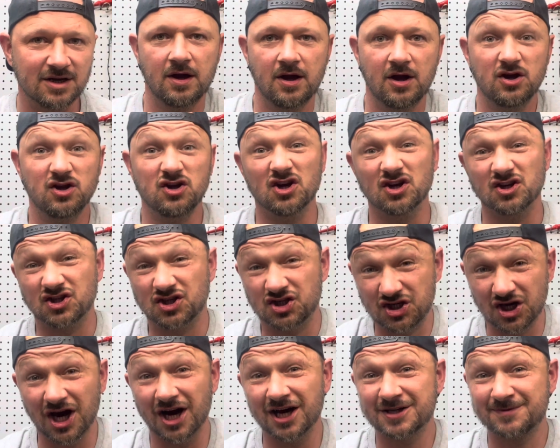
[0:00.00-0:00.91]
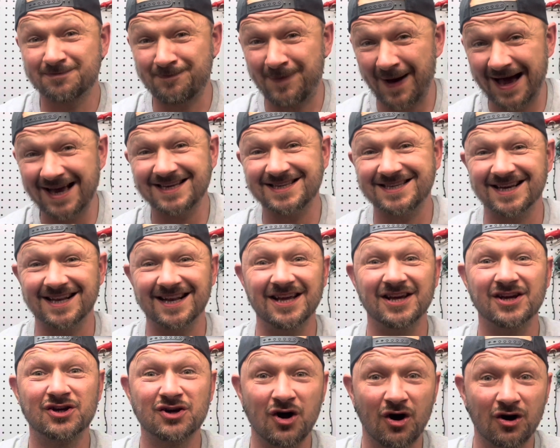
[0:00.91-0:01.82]
You're just basically
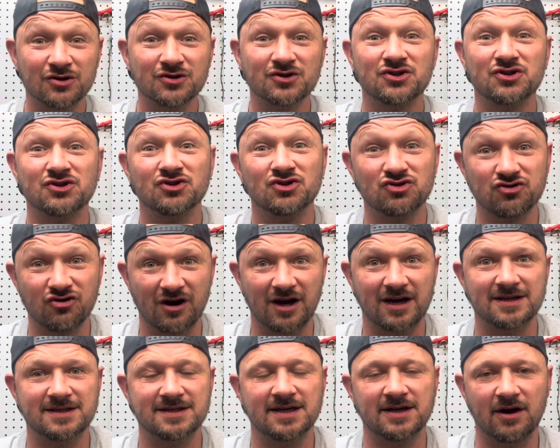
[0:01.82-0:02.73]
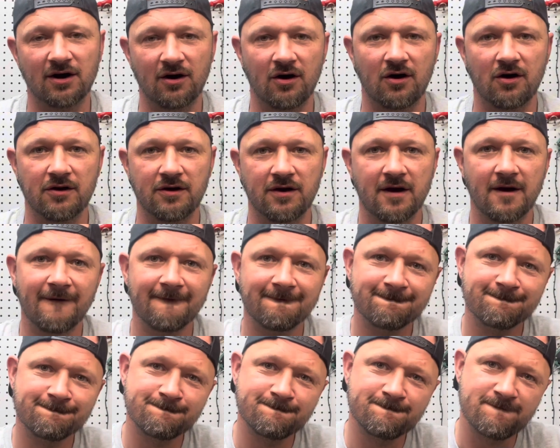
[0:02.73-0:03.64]
concentrating on
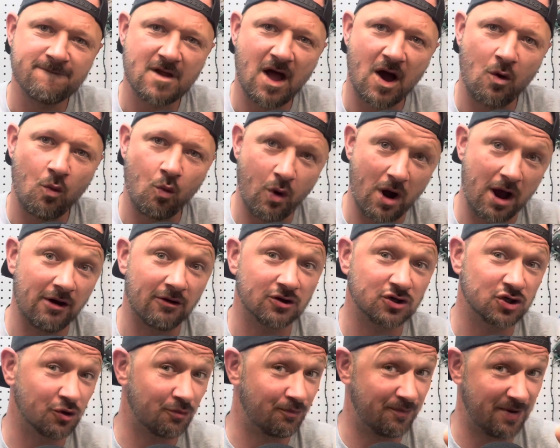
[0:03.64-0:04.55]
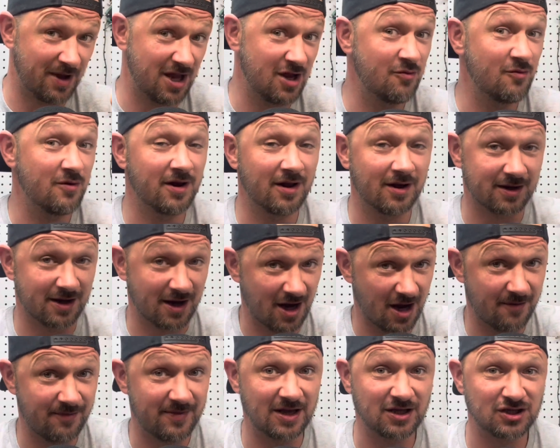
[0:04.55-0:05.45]
where I should be when I get
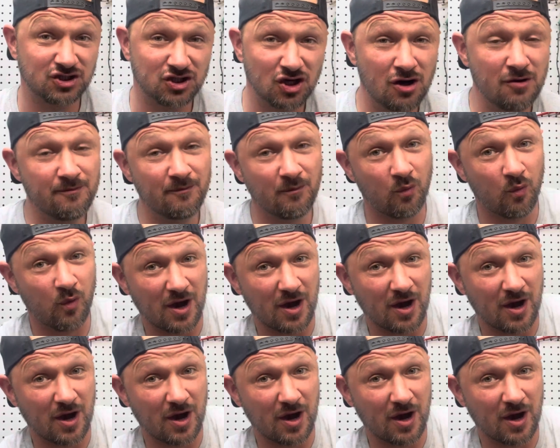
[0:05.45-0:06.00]
at that jump.